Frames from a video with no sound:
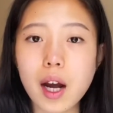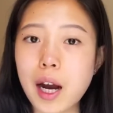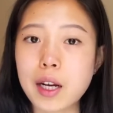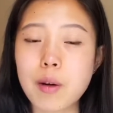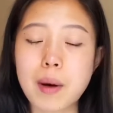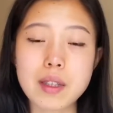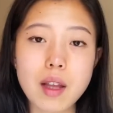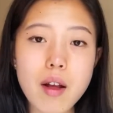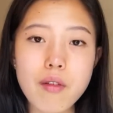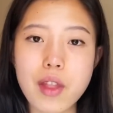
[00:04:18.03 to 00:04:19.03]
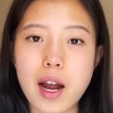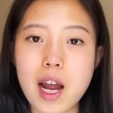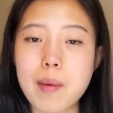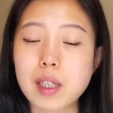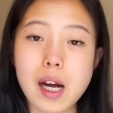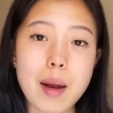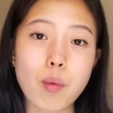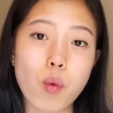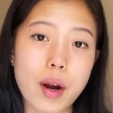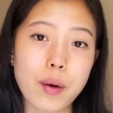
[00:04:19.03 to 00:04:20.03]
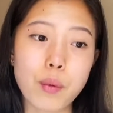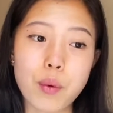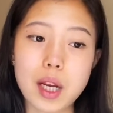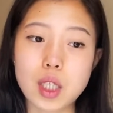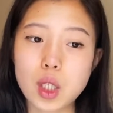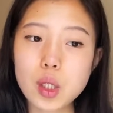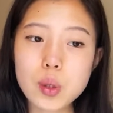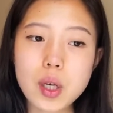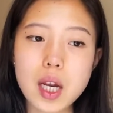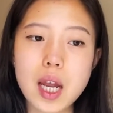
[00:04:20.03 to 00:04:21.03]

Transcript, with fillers: I know myself that I am a type 1 wing 2